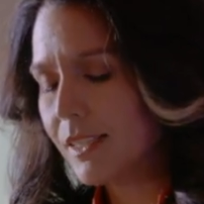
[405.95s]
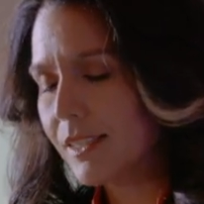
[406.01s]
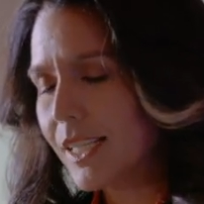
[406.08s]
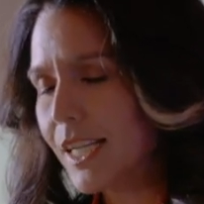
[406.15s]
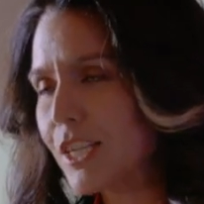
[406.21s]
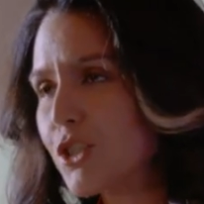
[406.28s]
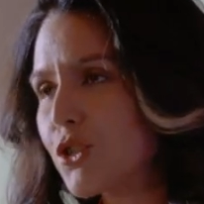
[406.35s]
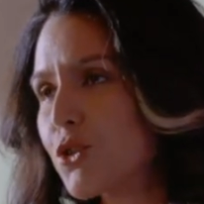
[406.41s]

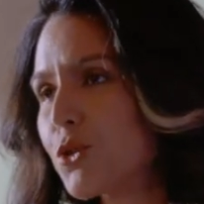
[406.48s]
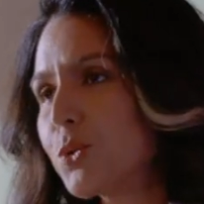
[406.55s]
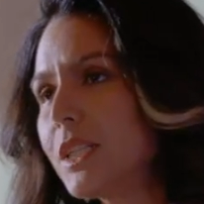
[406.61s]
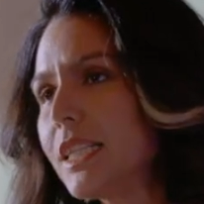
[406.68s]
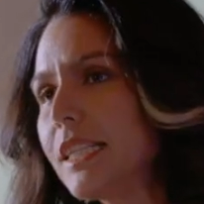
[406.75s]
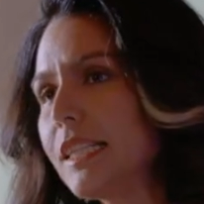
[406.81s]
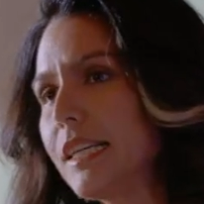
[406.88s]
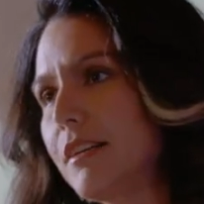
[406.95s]
Let us
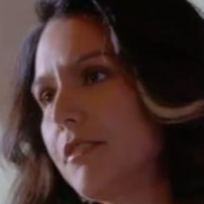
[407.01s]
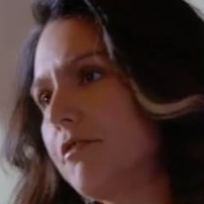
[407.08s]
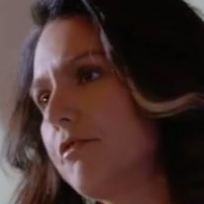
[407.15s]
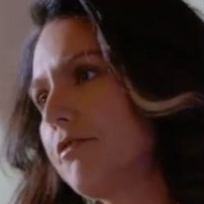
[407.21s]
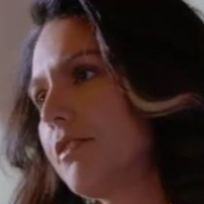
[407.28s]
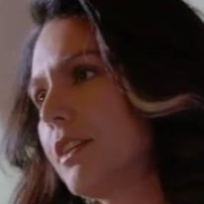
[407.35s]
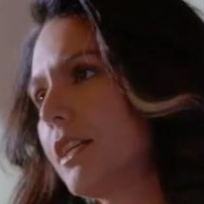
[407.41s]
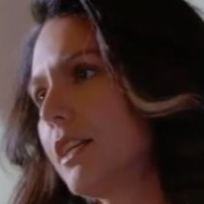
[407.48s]
truly
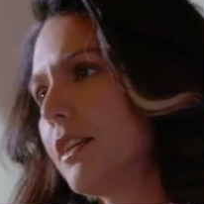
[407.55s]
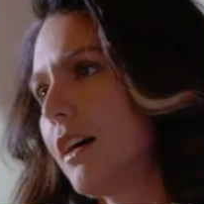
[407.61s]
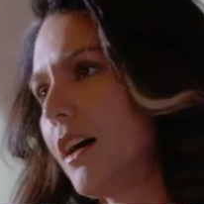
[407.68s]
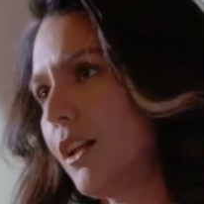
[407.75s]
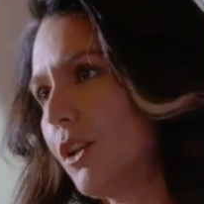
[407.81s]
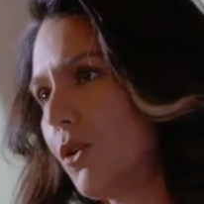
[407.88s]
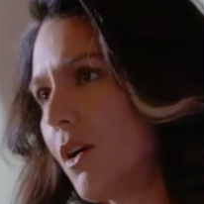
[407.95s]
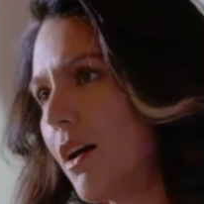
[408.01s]
live
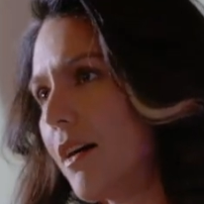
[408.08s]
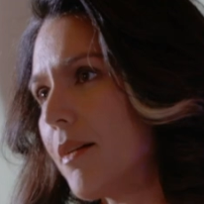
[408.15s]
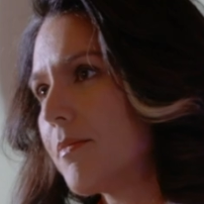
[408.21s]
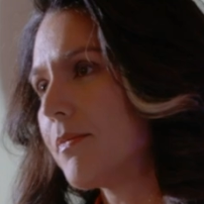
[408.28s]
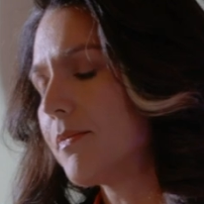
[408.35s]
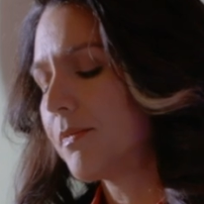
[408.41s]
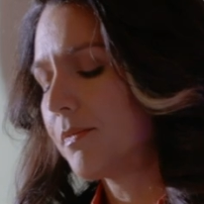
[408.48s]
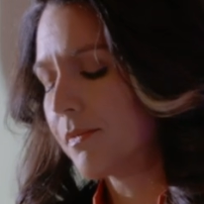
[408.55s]
aloha
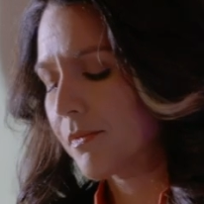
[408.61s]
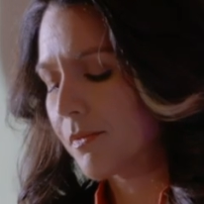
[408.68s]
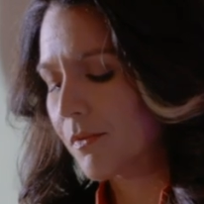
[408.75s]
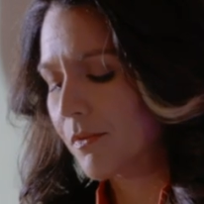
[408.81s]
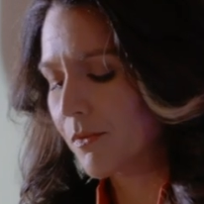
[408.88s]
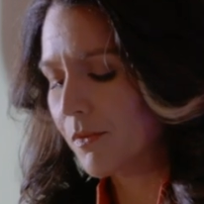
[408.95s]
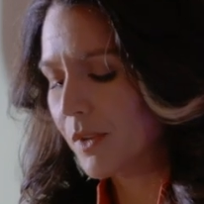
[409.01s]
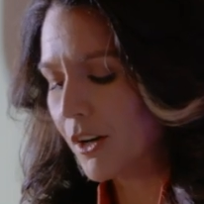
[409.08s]

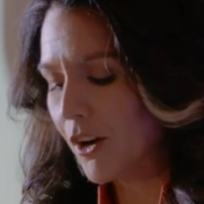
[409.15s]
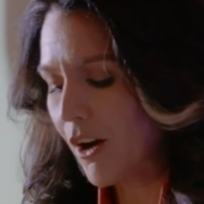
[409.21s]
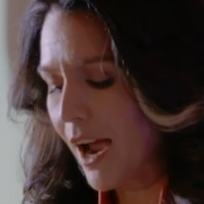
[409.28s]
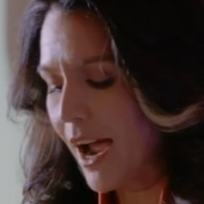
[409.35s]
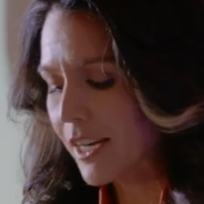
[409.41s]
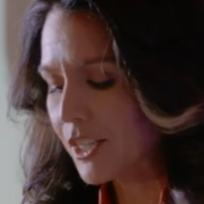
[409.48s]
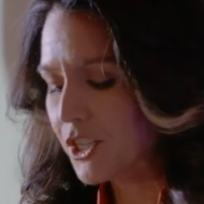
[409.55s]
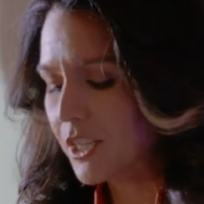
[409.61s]
in our
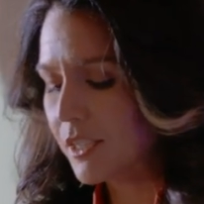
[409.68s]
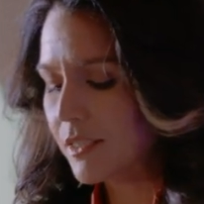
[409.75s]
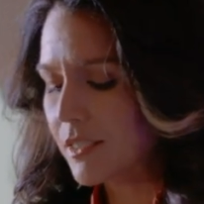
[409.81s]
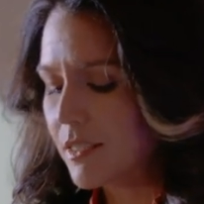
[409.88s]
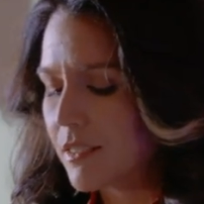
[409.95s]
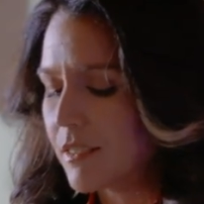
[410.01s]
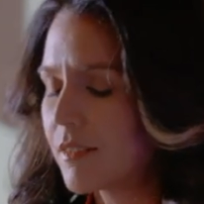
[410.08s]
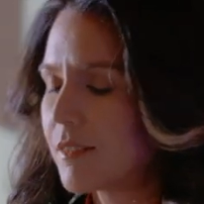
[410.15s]

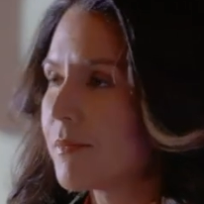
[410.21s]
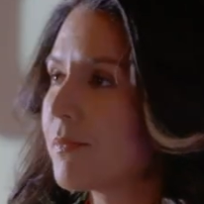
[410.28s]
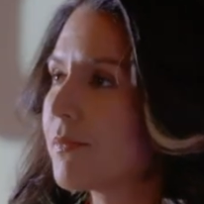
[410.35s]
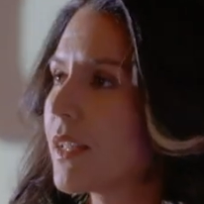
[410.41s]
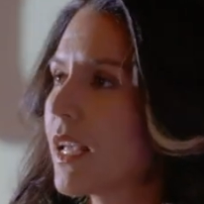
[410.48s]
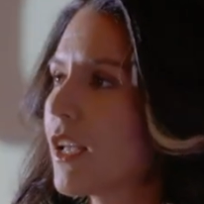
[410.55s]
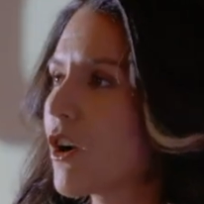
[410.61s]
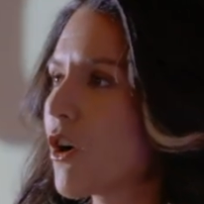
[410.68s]
actions,
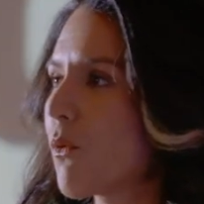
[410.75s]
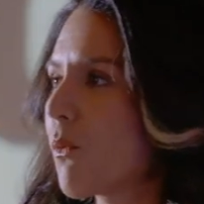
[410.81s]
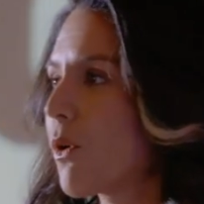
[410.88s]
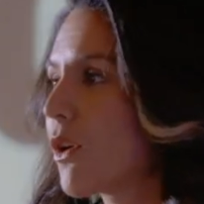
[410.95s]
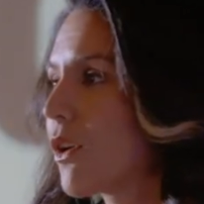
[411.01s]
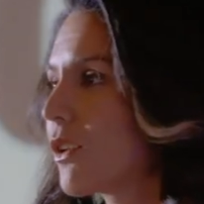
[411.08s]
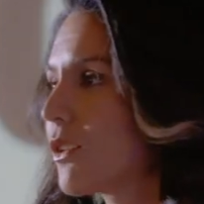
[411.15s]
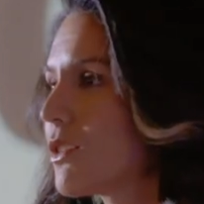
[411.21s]
in our
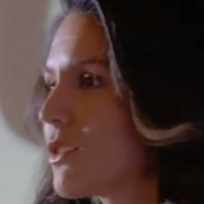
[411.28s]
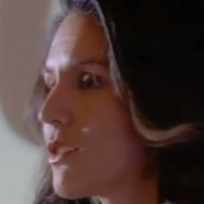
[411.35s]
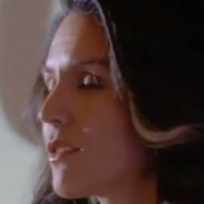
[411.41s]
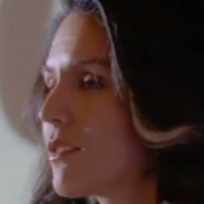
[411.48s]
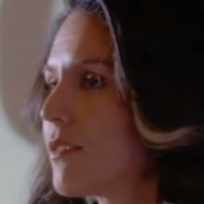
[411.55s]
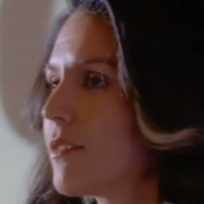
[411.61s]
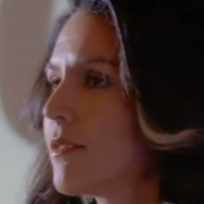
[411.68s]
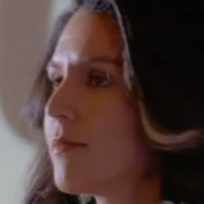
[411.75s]

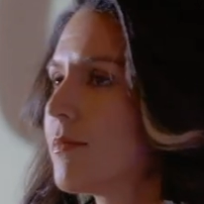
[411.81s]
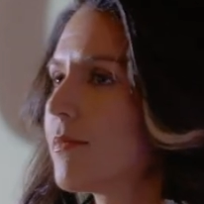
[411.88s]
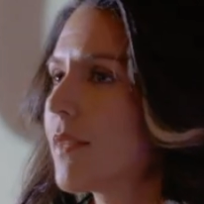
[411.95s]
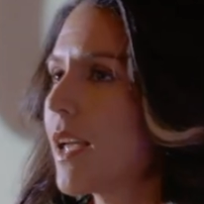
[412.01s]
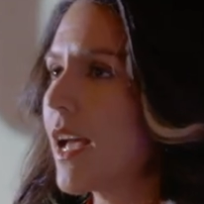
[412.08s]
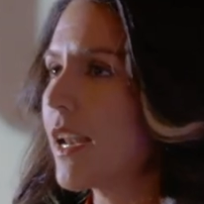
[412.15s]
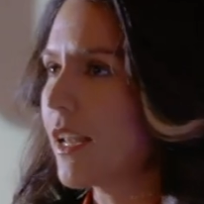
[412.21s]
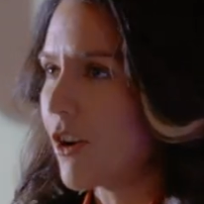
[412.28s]
words,
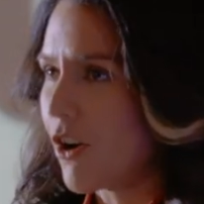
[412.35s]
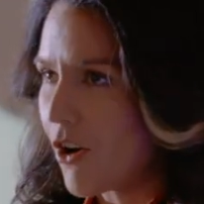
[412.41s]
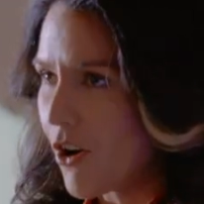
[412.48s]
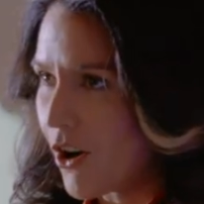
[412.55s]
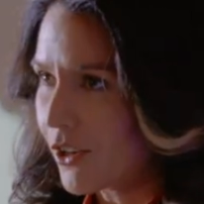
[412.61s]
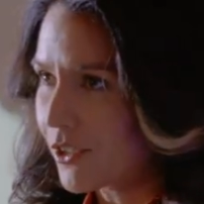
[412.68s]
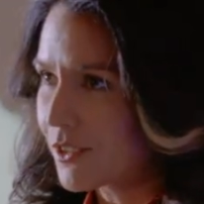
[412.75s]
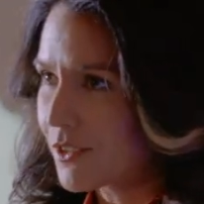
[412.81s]
and in our
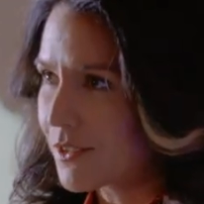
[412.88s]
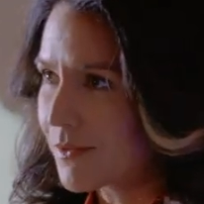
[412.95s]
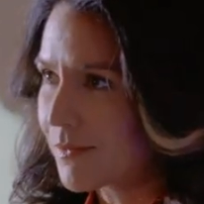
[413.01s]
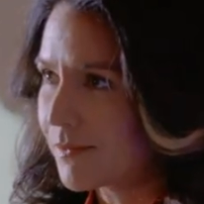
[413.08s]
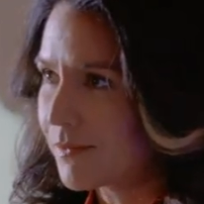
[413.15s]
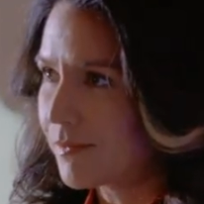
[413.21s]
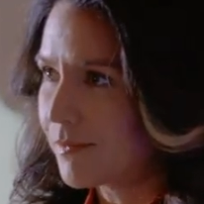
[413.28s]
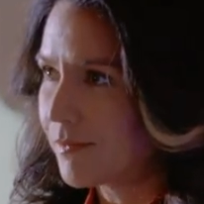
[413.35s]
hearts.
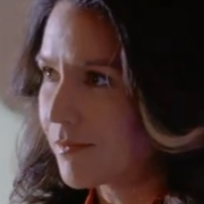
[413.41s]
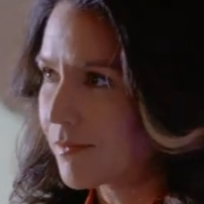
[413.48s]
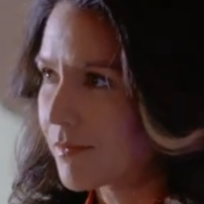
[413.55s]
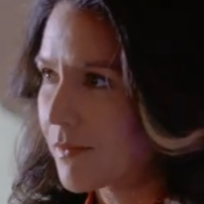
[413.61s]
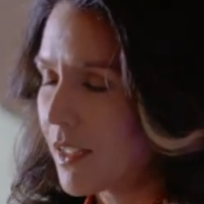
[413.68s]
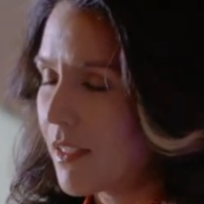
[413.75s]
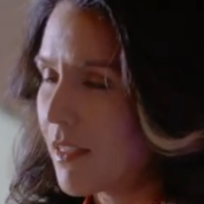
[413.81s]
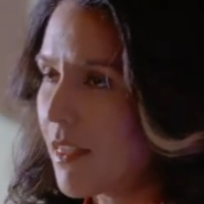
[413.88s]

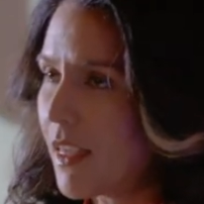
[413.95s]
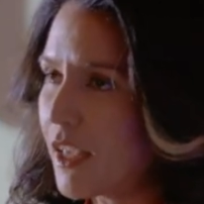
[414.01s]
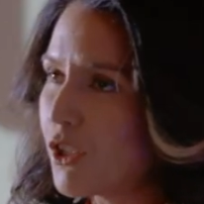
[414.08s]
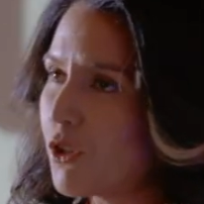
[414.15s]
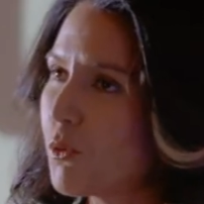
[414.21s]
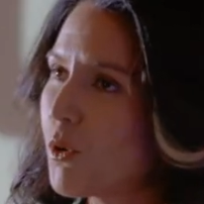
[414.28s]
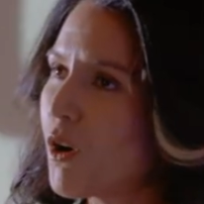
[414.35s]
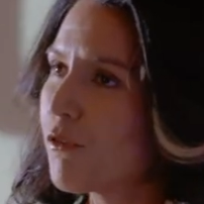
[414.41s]
Thank
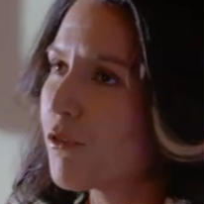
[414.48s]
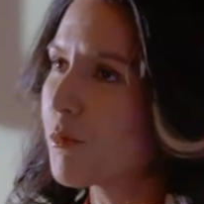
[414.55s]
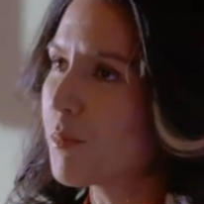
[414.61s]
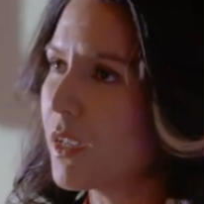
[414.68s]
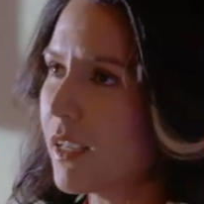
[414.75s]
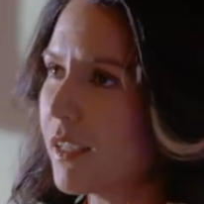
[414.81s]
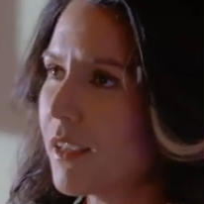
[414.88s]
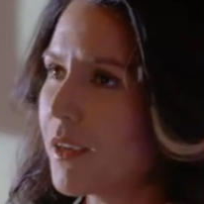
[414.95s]
you all for being